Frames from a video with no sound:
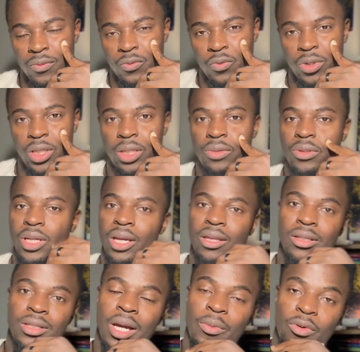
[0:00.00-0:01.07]
really taking
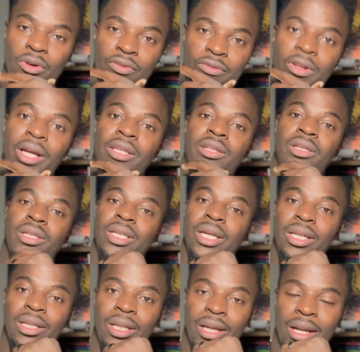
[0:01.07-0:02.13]
the time to reflect on the day
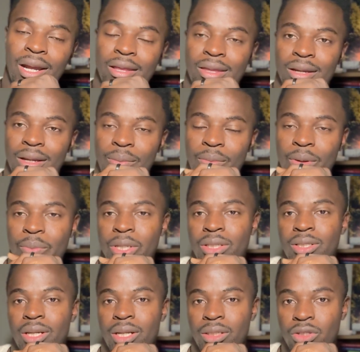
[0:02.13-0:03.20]
to day. And I think I'm, I'm
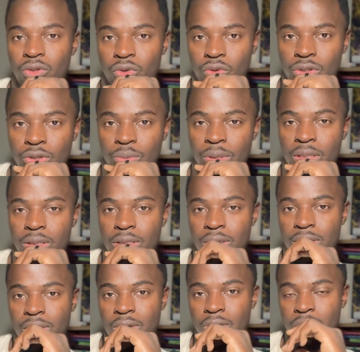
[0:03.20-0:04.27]
excited too, just because
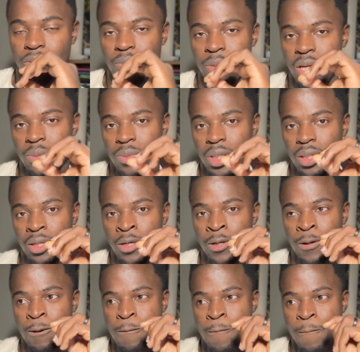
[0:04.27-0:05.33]
it's going to make me
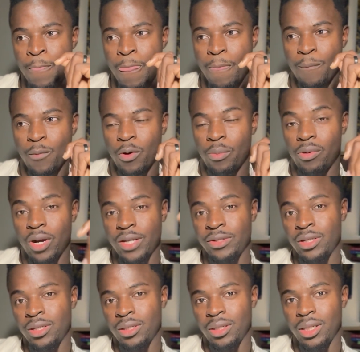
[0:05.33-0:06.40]
more
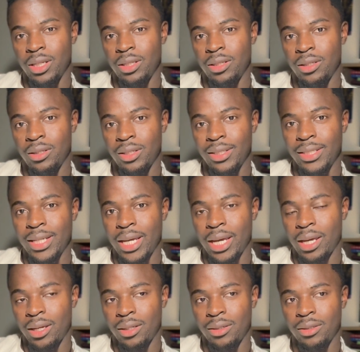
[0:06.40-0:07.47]
present in the
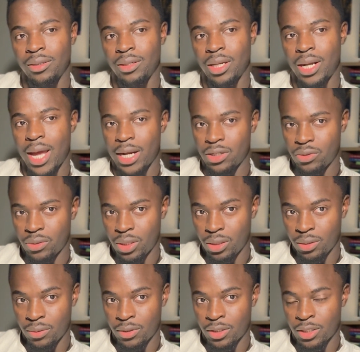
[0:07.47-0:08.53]
day and
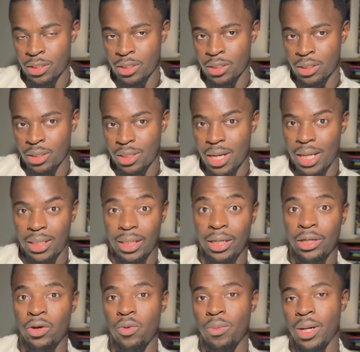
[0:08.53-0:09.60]
actually not let it
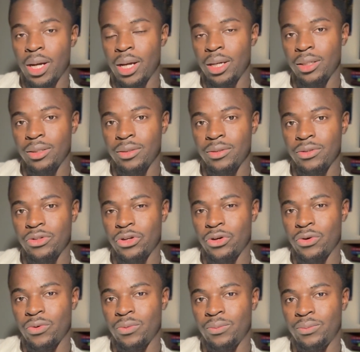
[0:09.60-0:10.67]
go by.
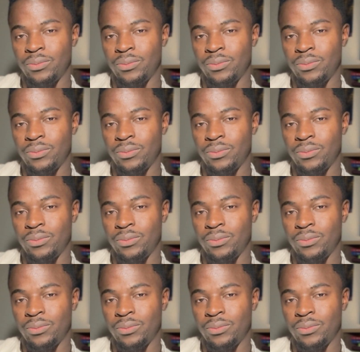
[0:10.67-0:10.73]
So